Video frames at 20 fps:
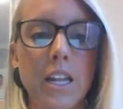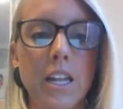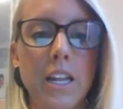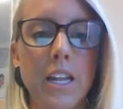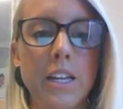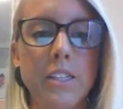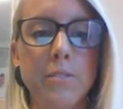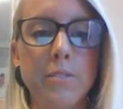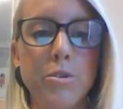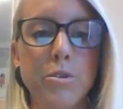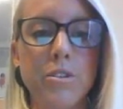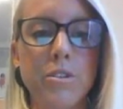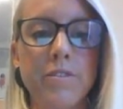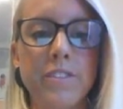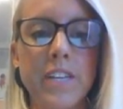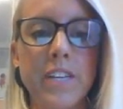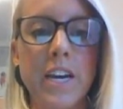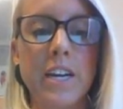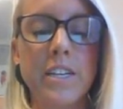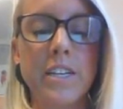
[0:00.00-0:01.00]
Let's move
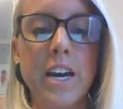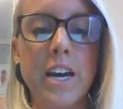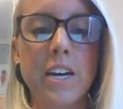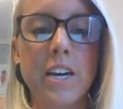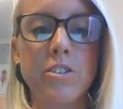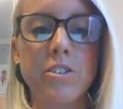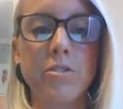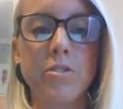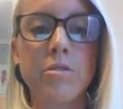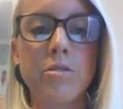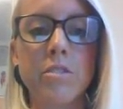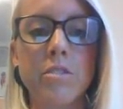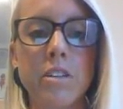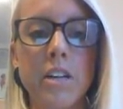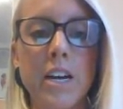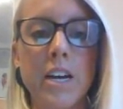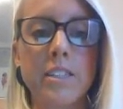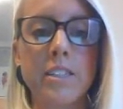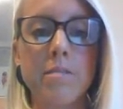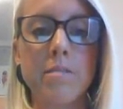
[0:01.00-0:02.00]
down now to
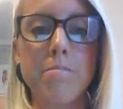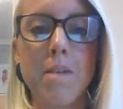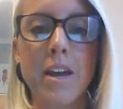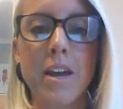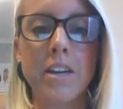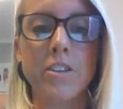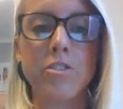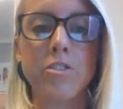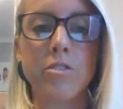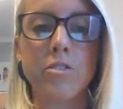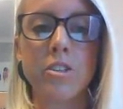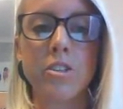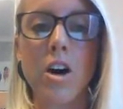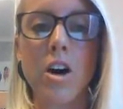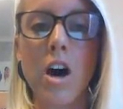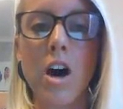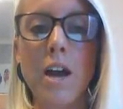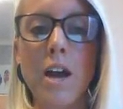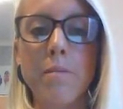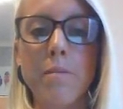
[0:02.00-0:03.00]
organise and manage your
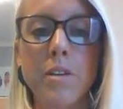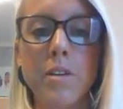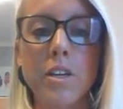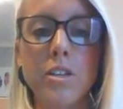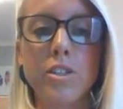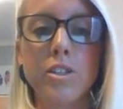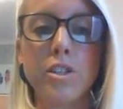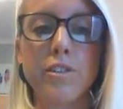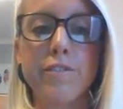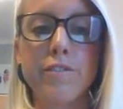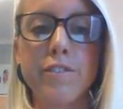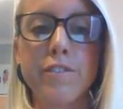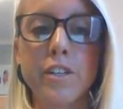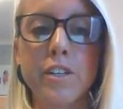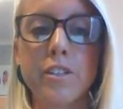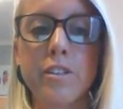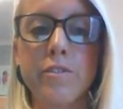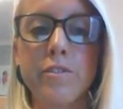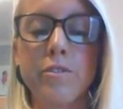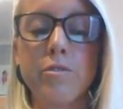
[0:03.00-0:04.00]
time. So
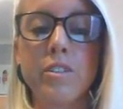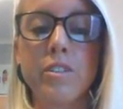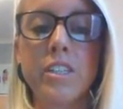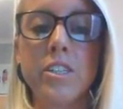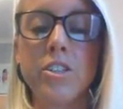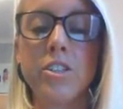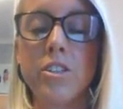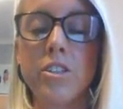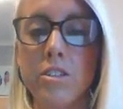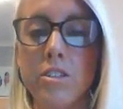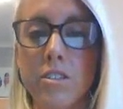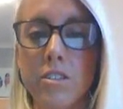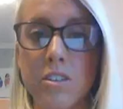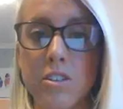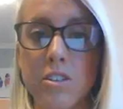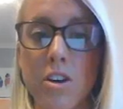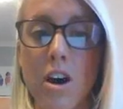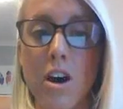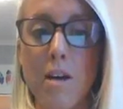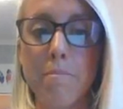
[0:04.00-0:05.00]
first of all, did you use a
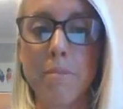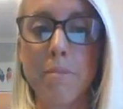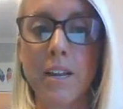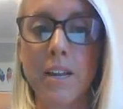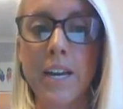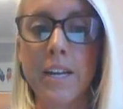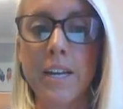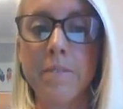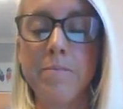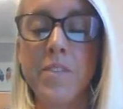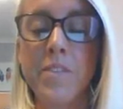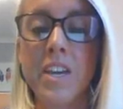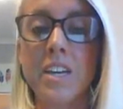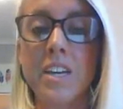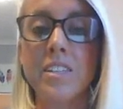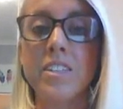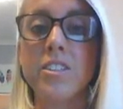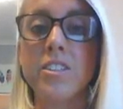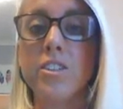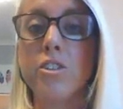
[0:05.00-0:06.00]
time plan?
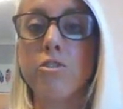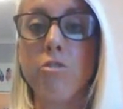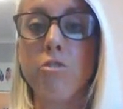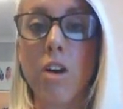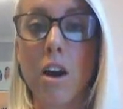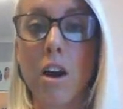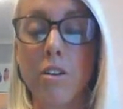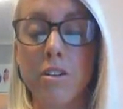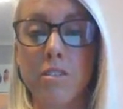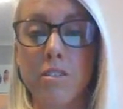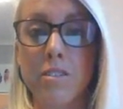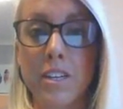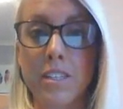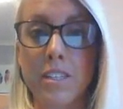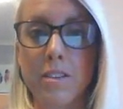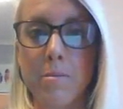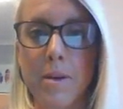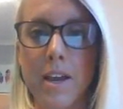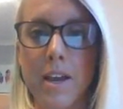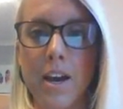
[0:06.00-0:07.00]
Did you trial your
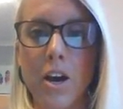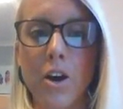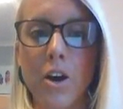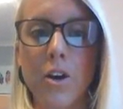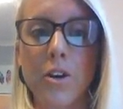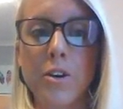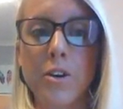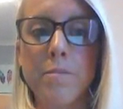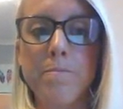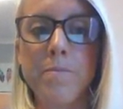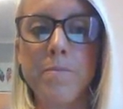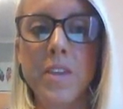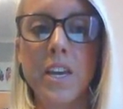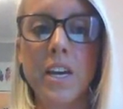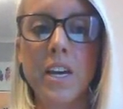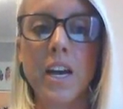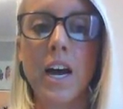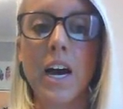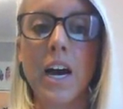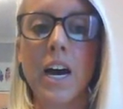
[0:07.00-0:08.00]
recipe at home?
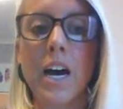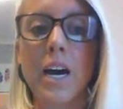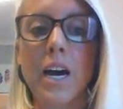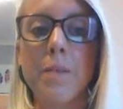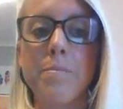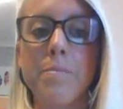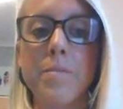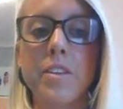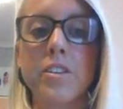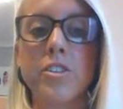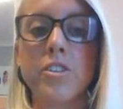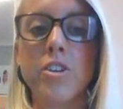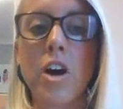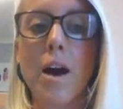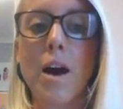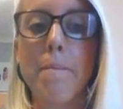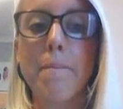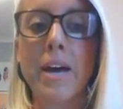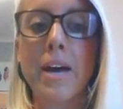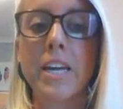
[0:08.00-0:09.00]

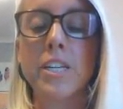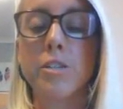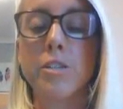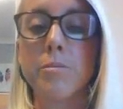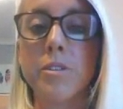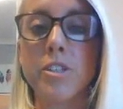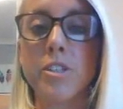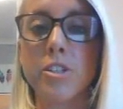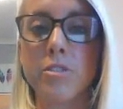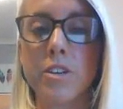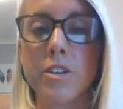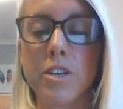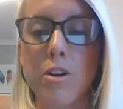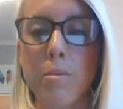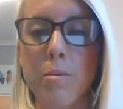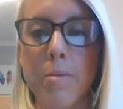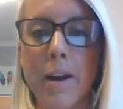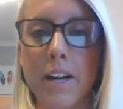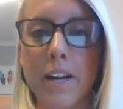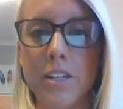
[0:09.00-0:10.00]
Time management during your
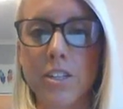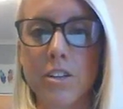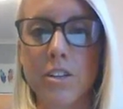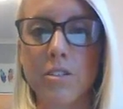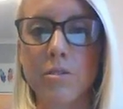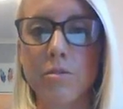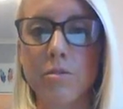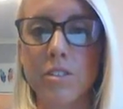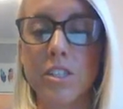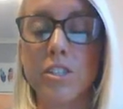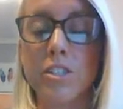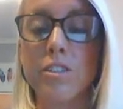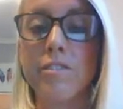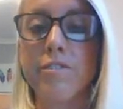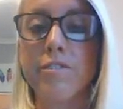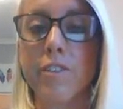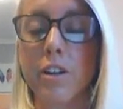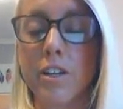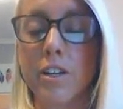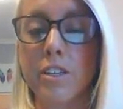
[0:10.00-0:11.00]
practical. Did you
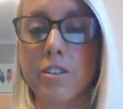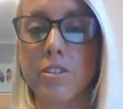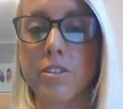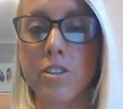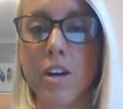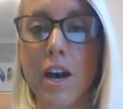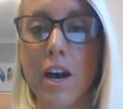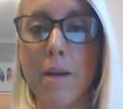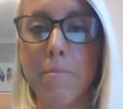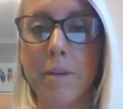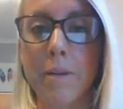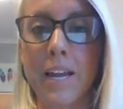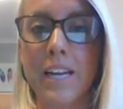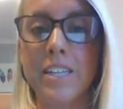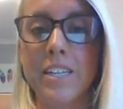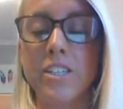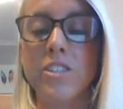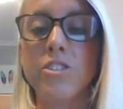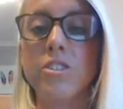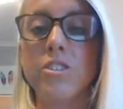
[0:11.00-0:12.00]
follow your time plan?
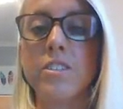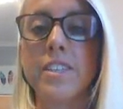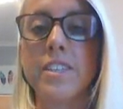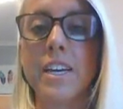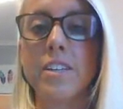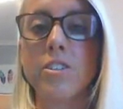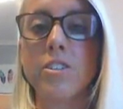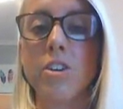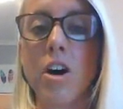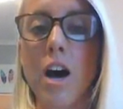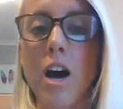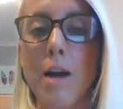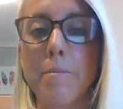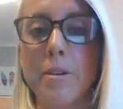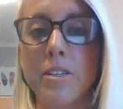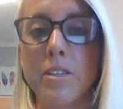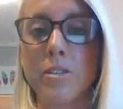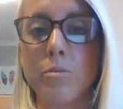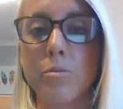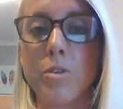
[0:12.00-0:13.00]
Did you set
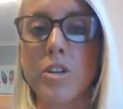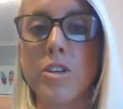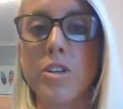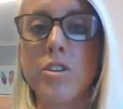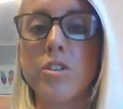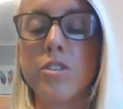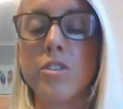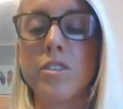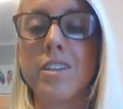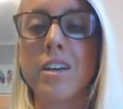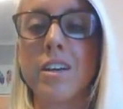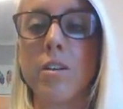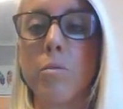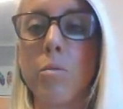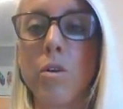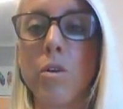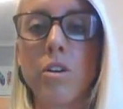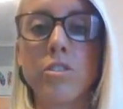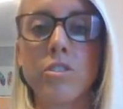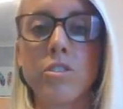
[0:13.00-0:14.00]
timers? Were you using a
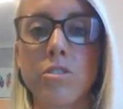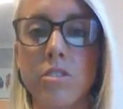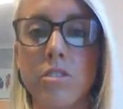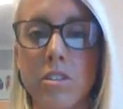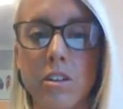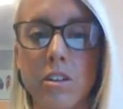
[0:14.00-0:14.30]
watch or a